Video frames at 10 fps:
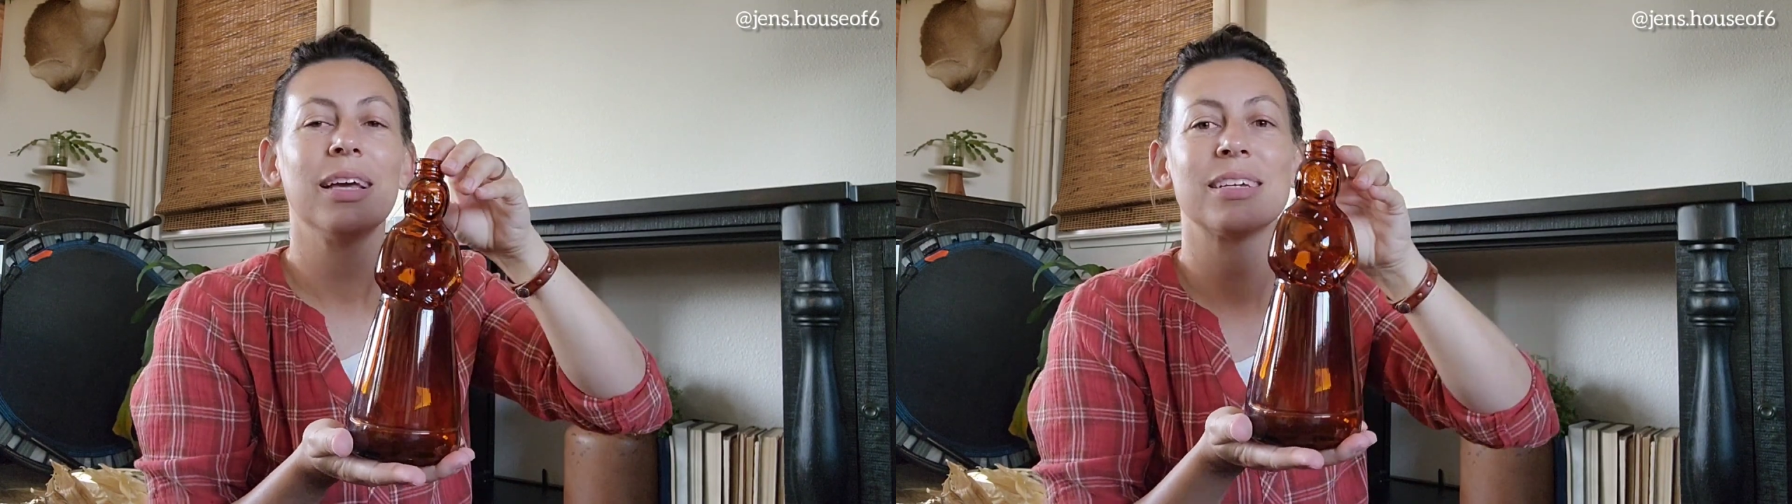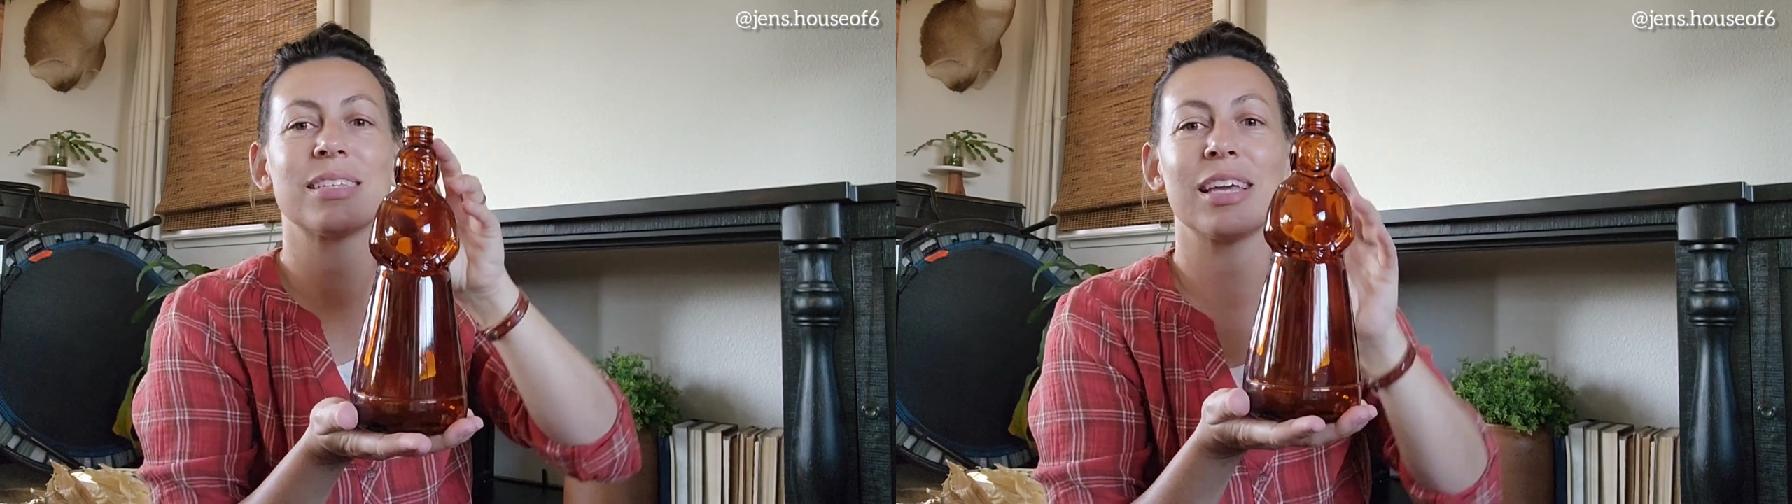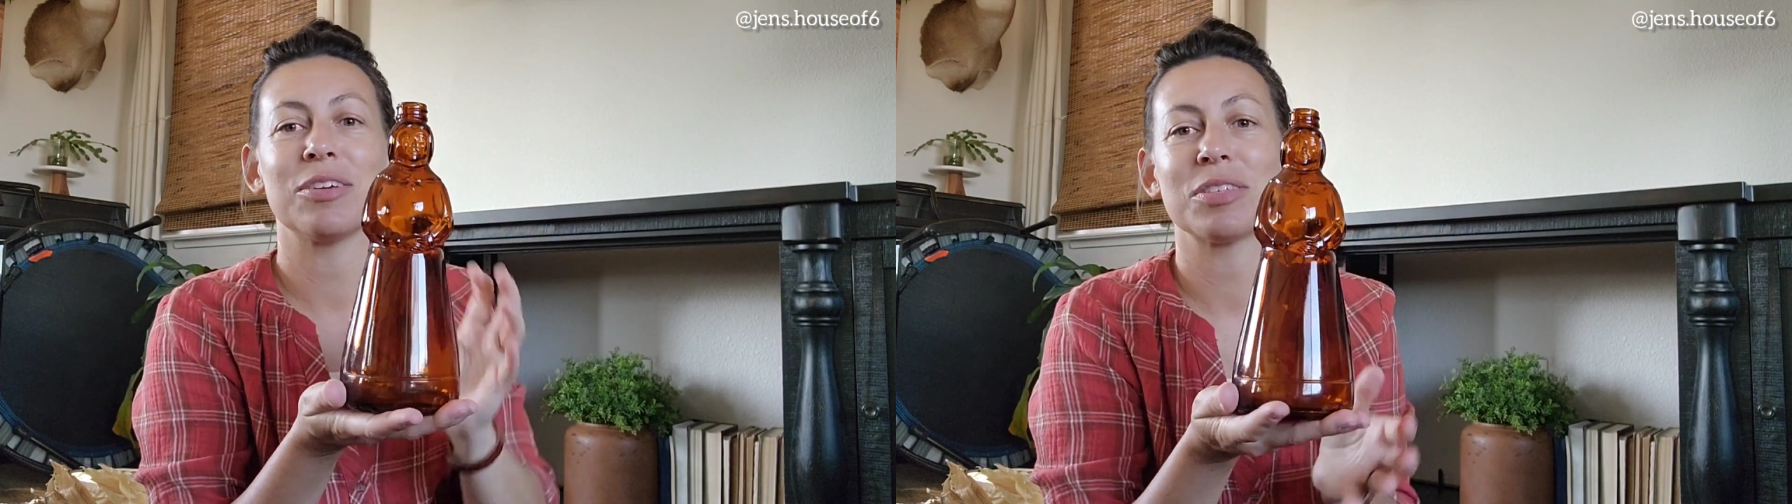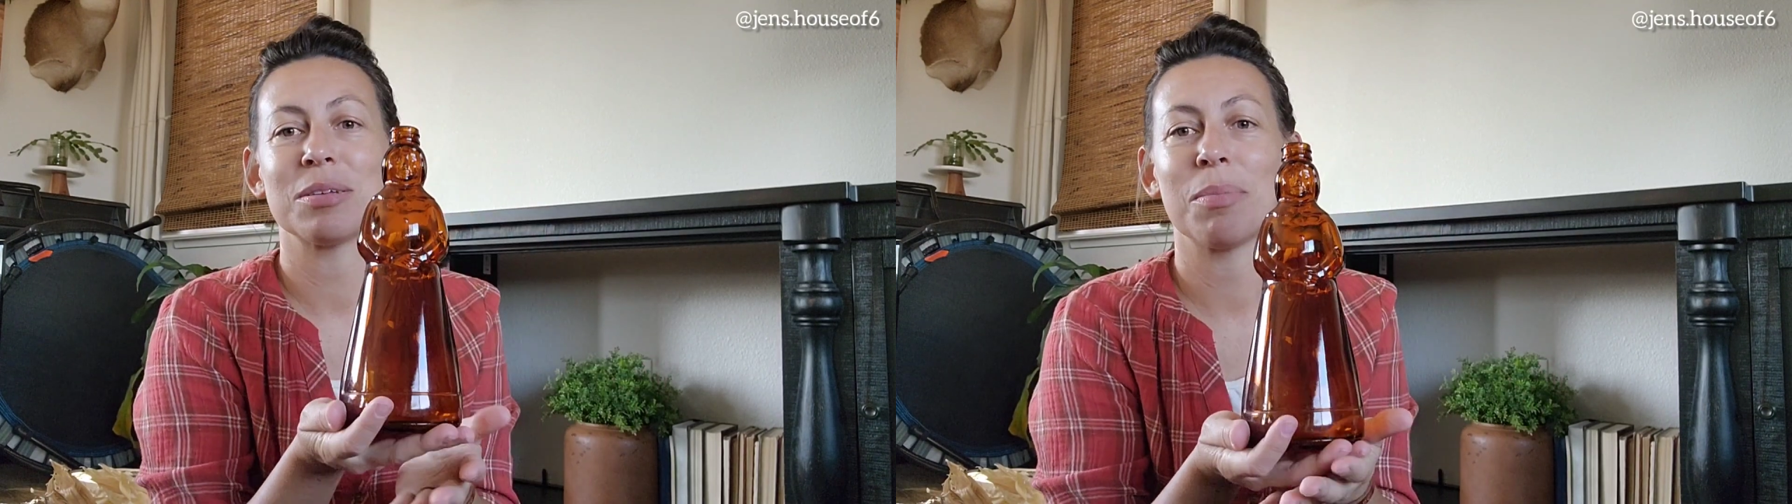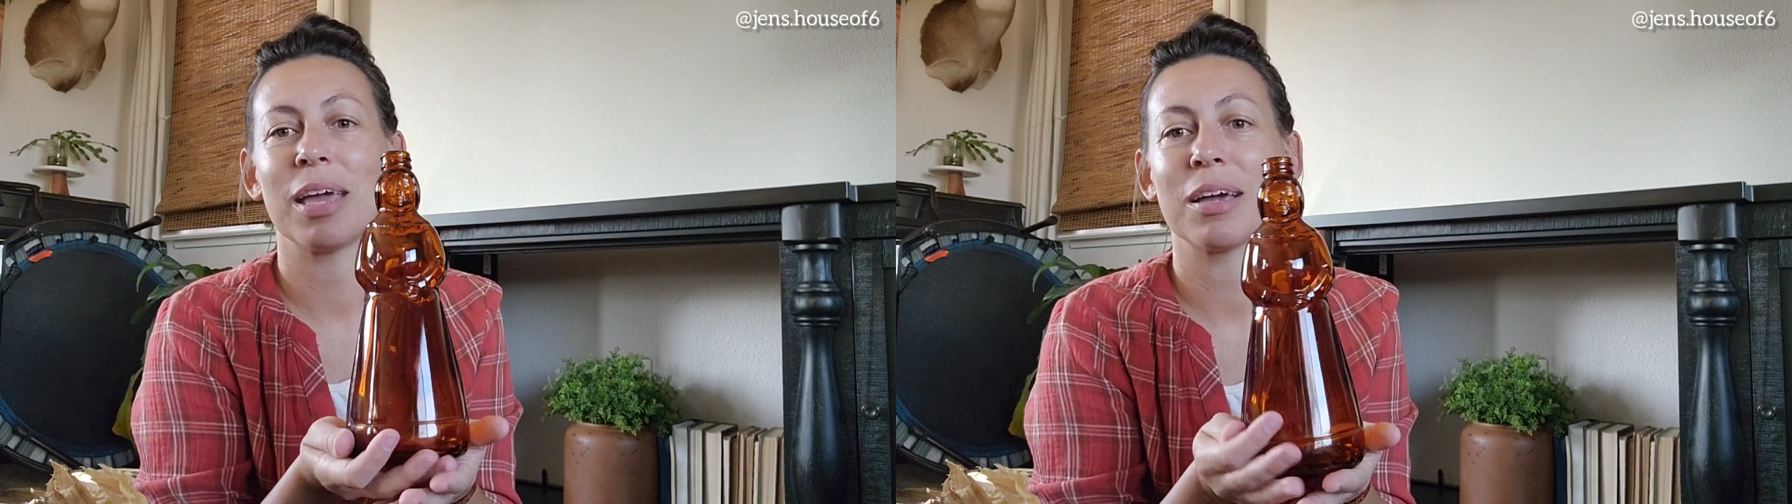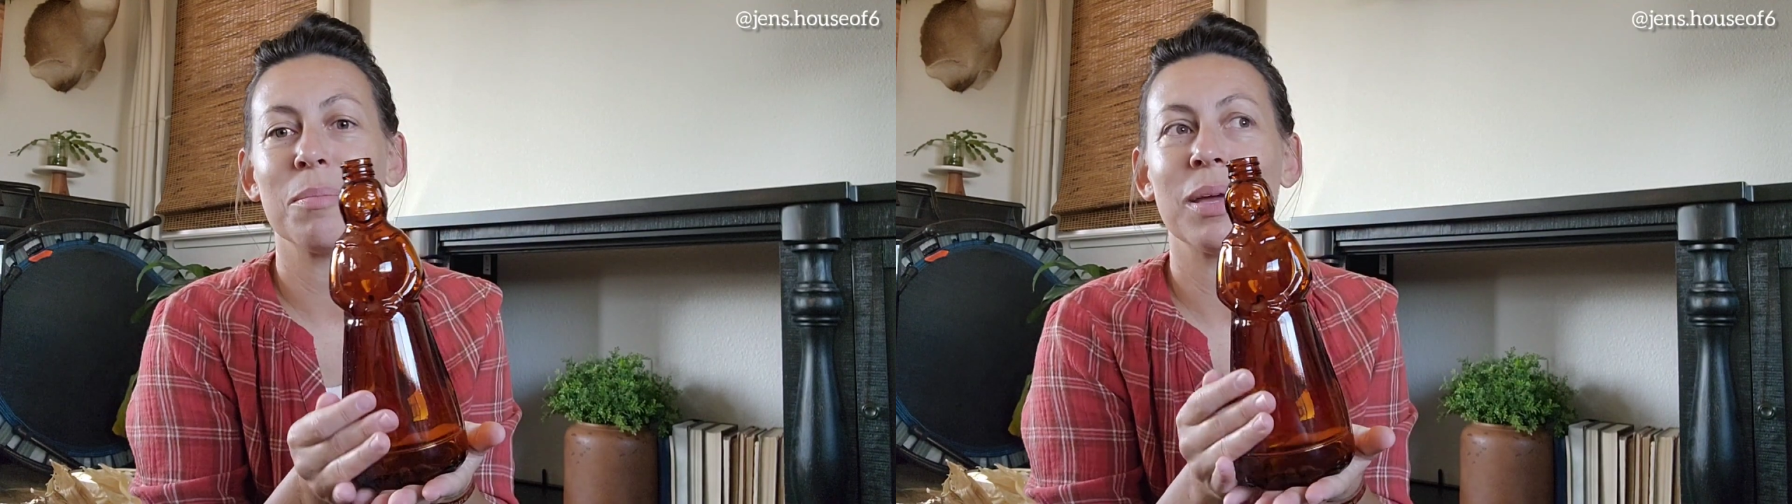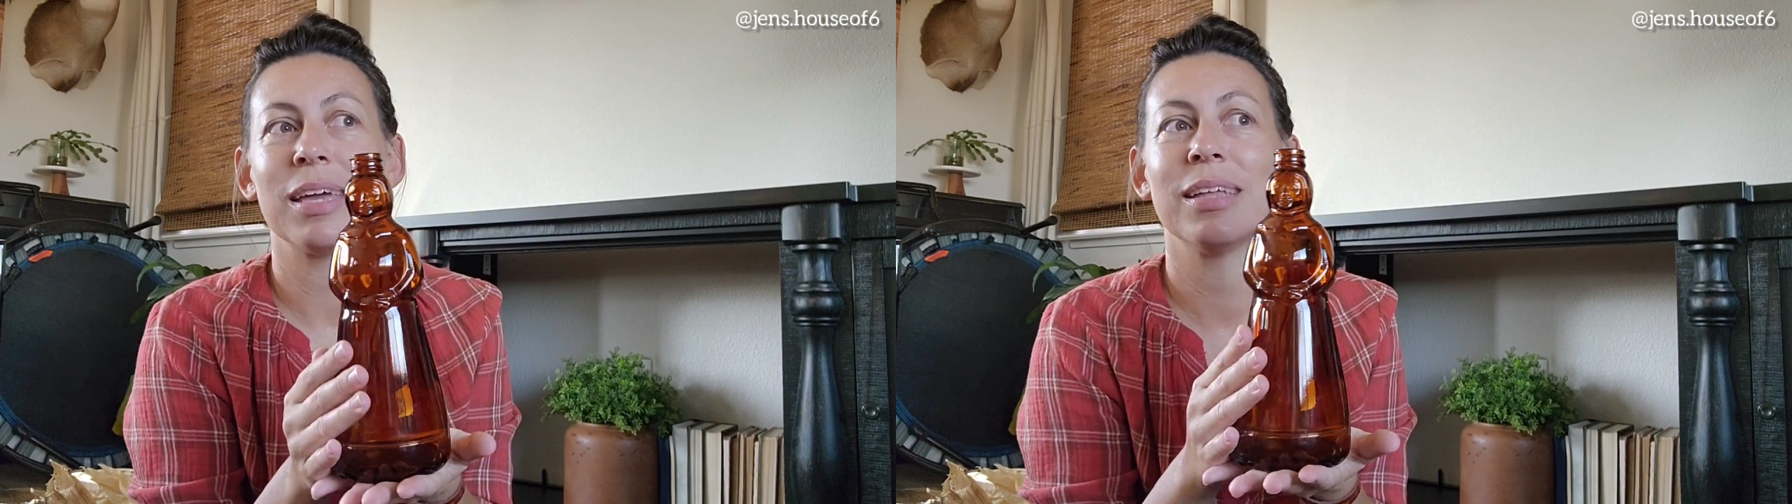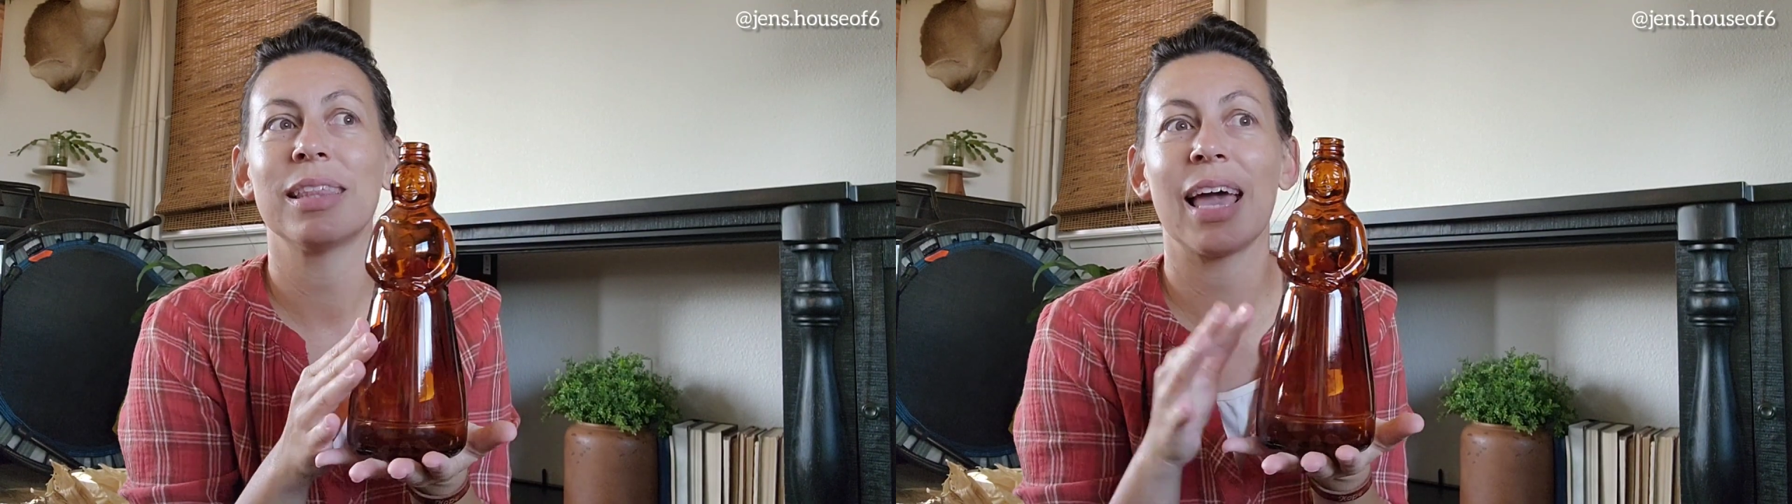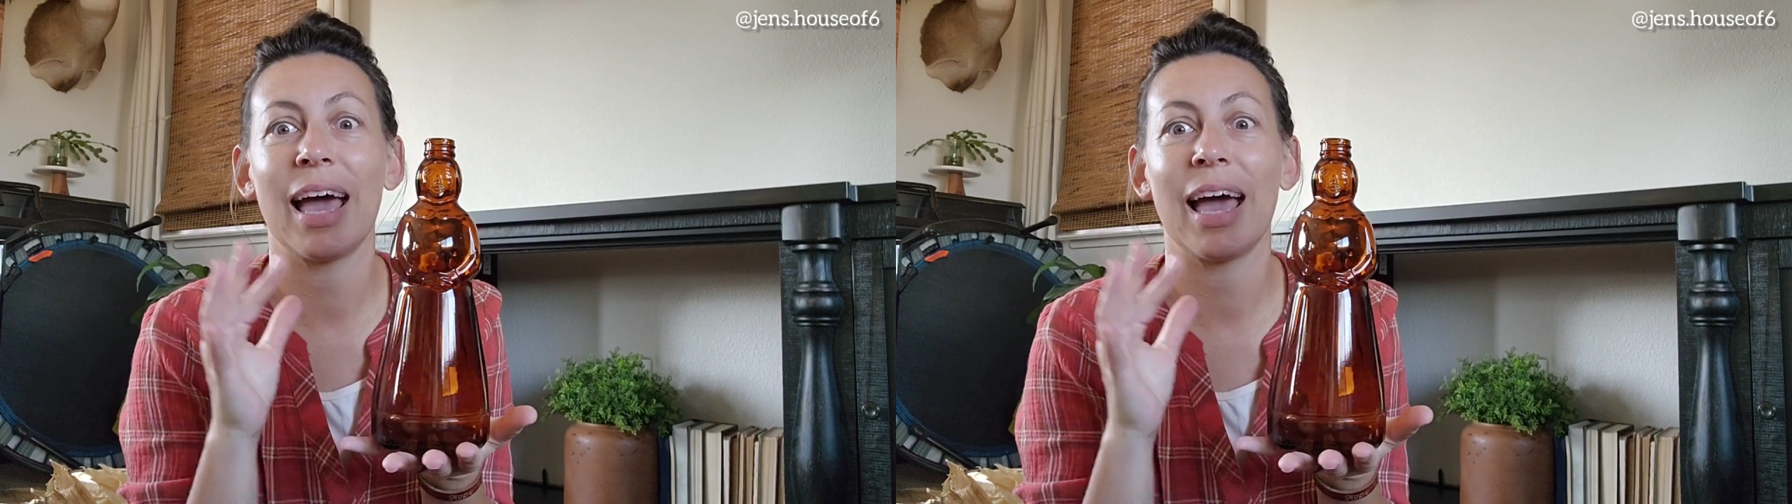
because they used to make them in the